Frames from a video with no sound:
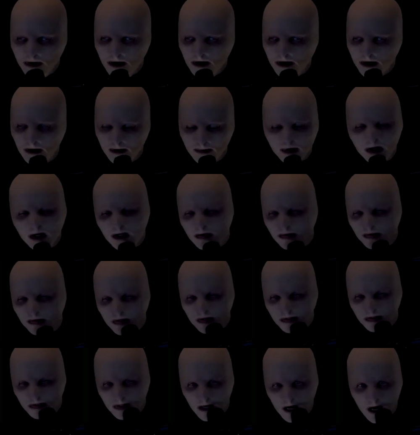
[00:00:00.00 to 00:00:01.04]
And being the
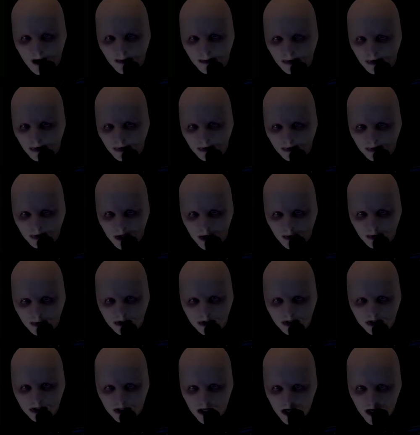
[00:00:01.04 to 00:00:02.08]
example that
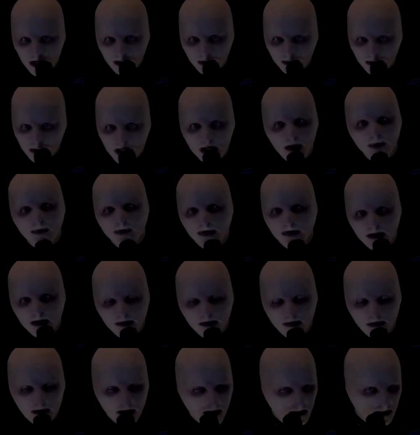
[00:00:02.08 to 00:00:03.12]
would set and even get
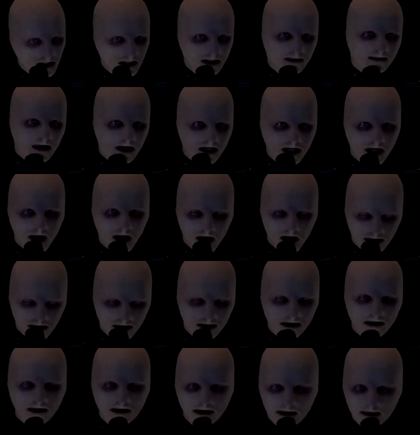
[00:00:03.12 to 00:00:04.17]
funding in many
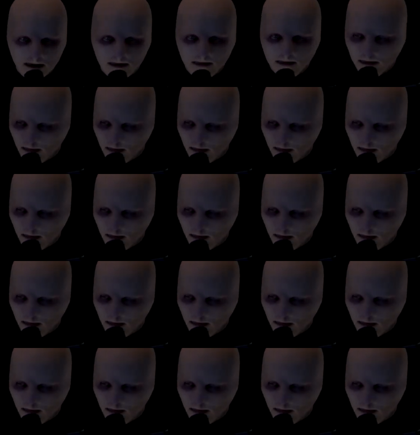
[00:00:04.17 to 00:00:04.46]
cases.